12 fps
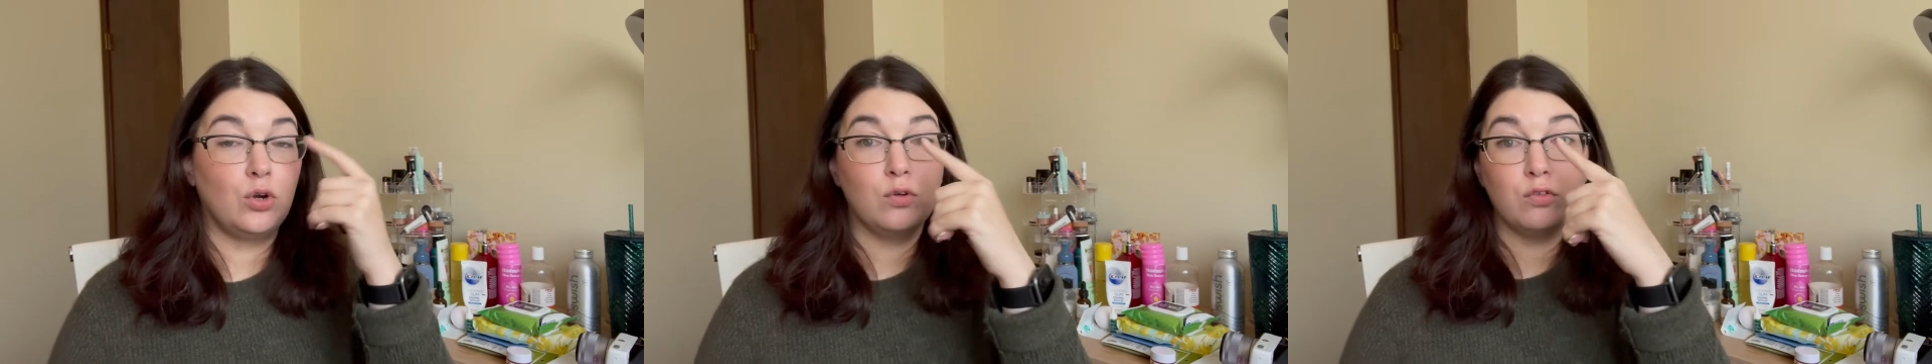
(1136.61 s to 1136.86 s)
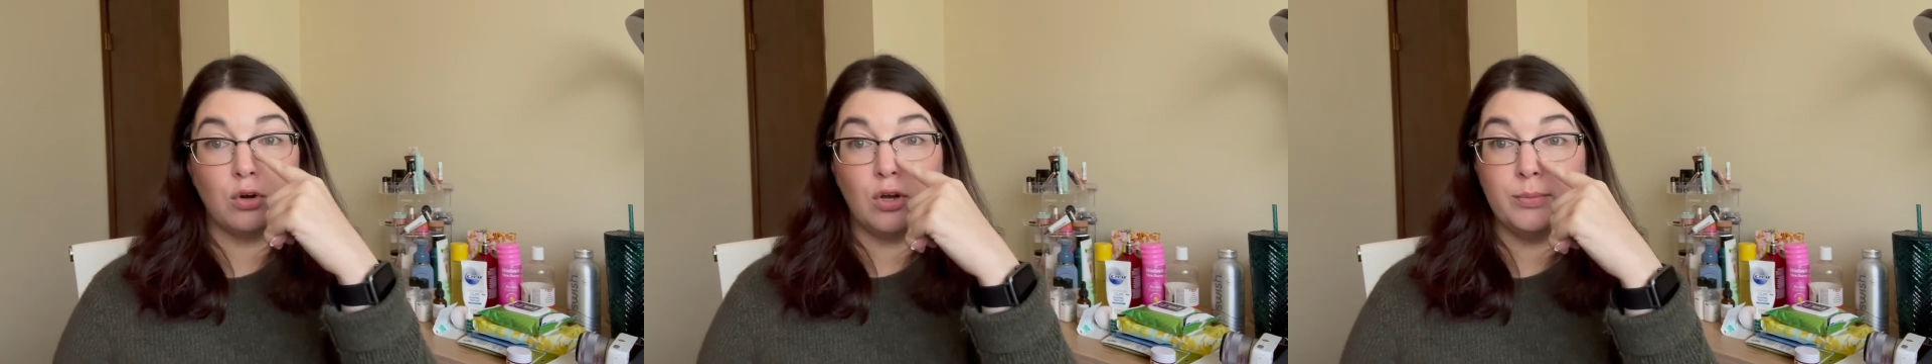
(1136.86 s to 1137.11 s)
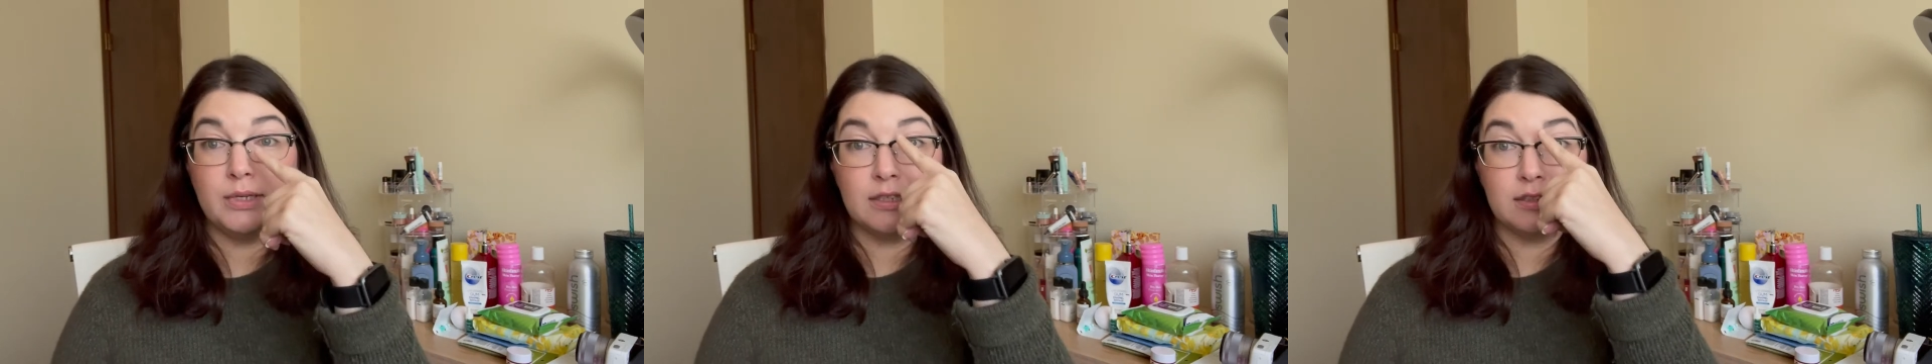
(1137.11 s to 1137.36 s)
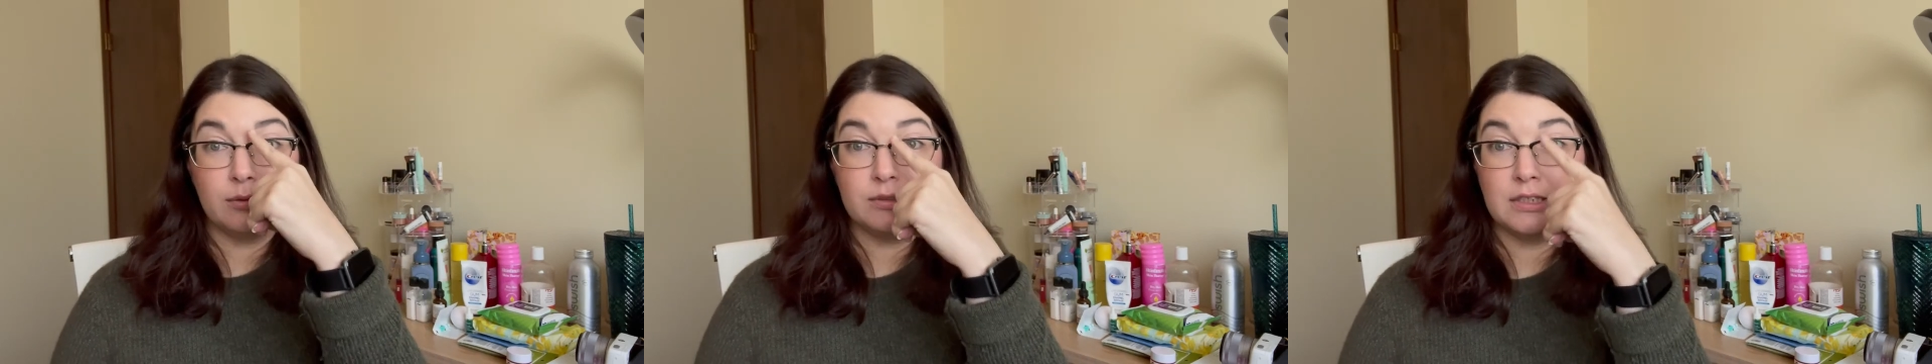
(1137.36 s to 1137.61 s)
overall
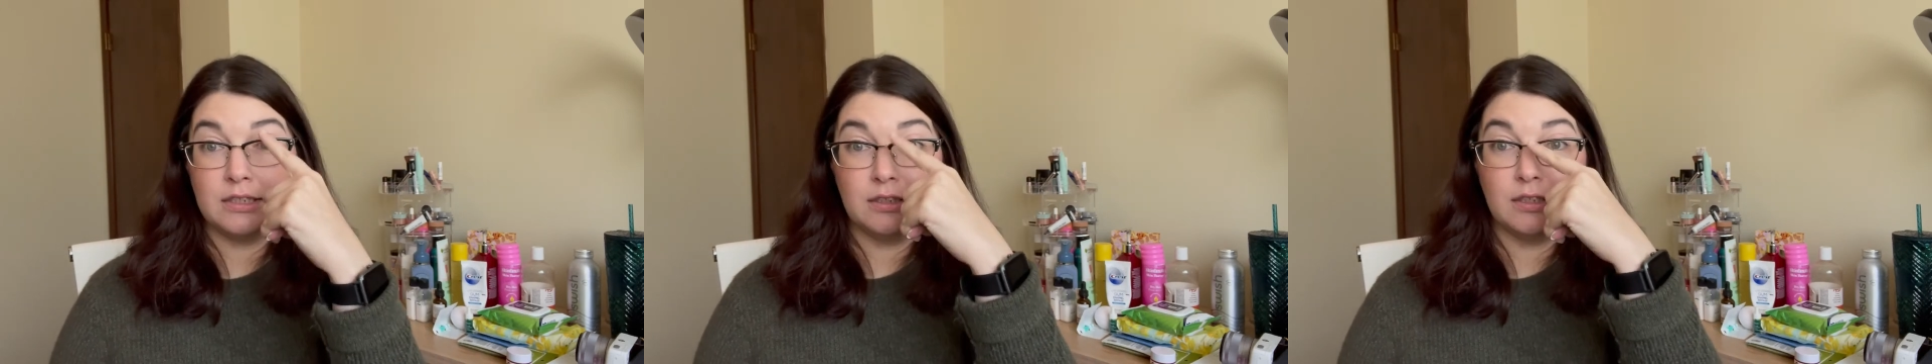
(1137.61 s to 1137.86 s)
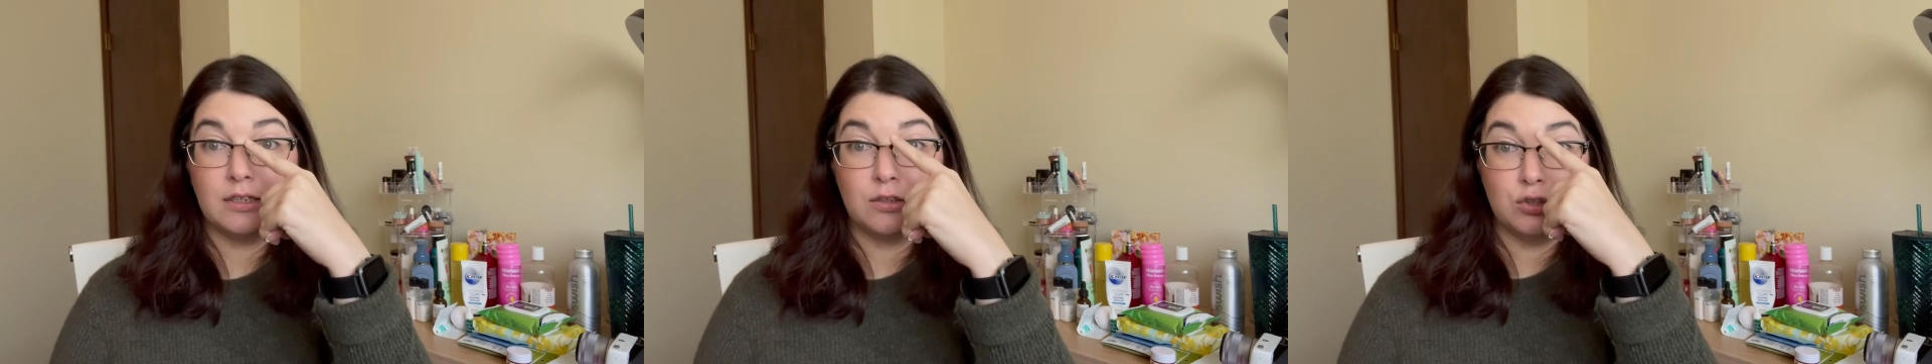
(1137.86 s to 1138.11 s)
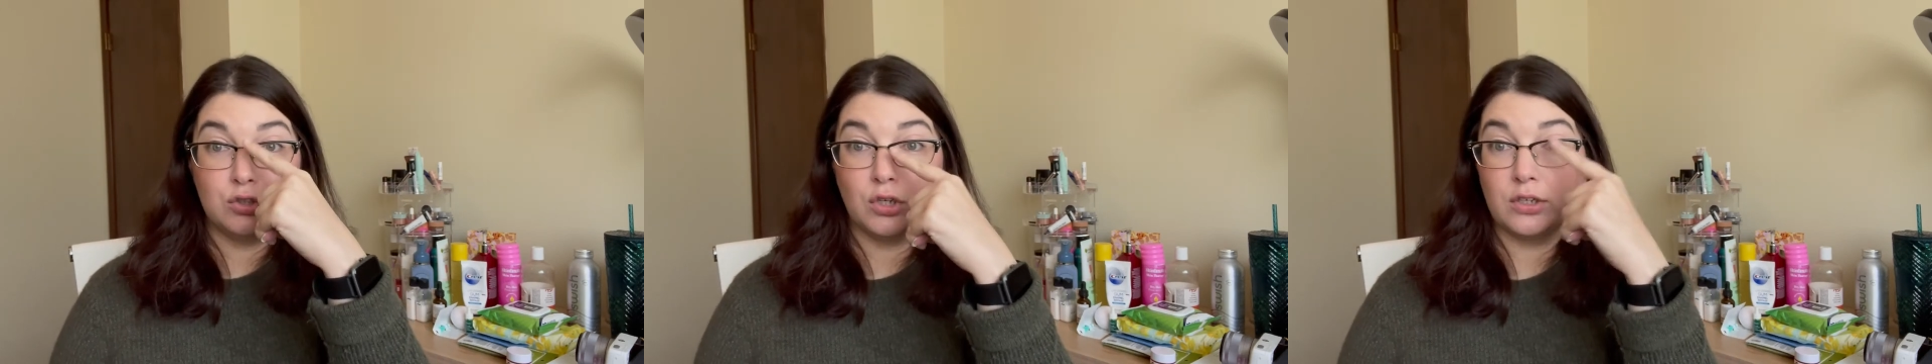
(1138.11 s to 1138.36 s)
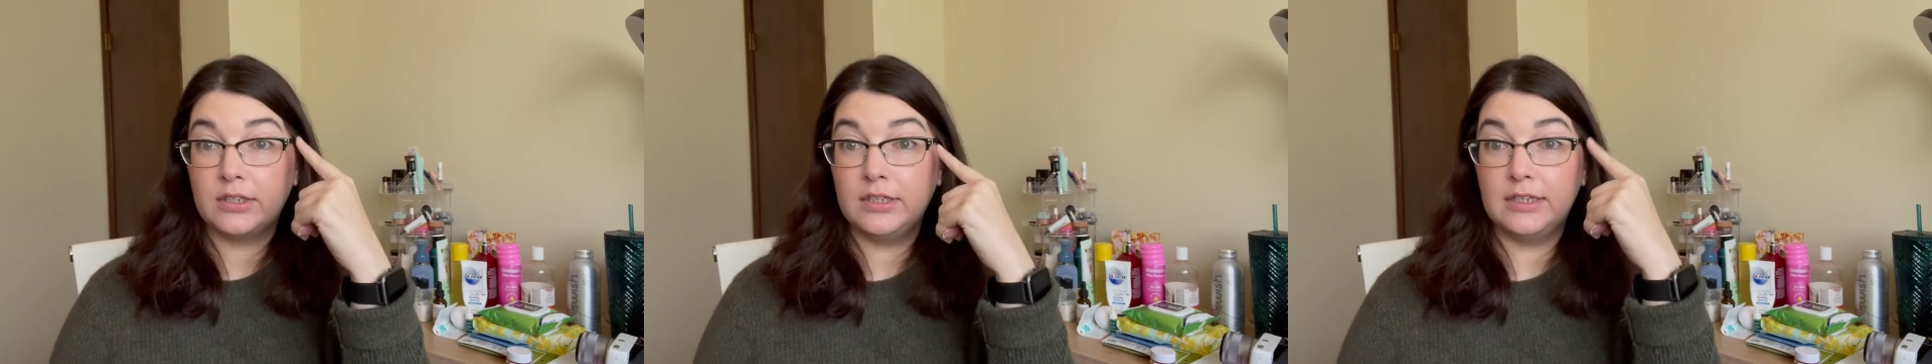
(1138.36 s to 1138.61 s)
because I was getting like
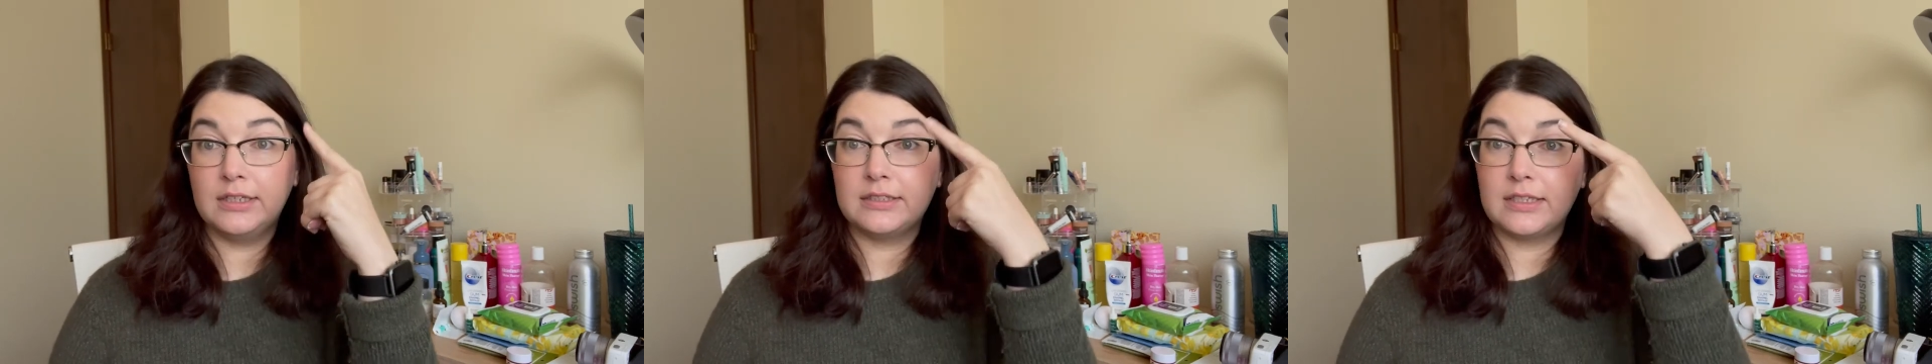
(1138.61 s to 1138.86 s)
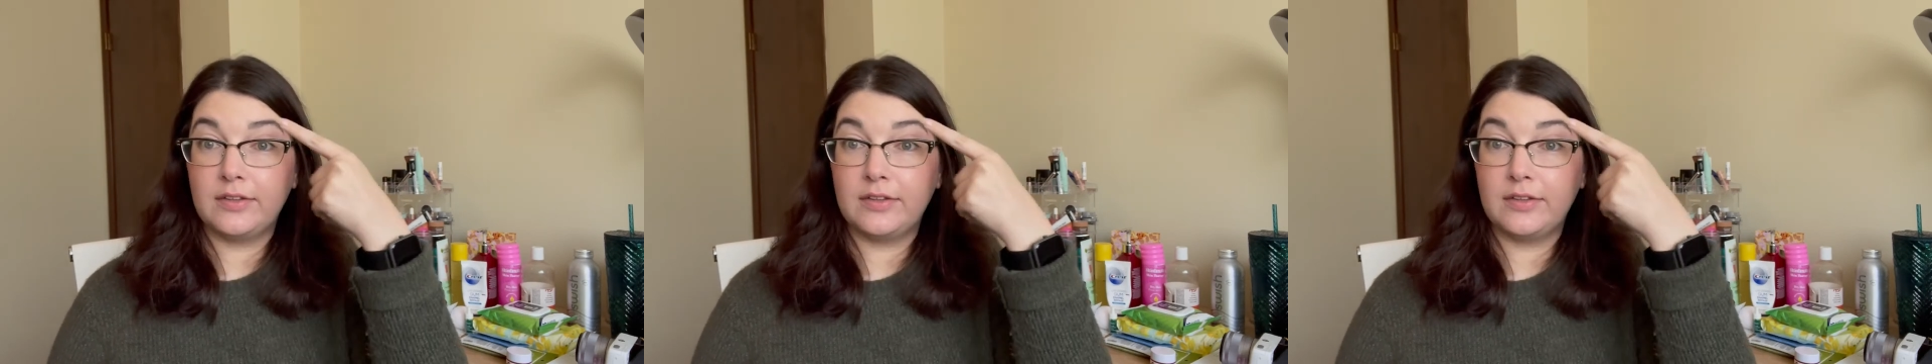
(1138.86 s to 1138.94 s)
darkness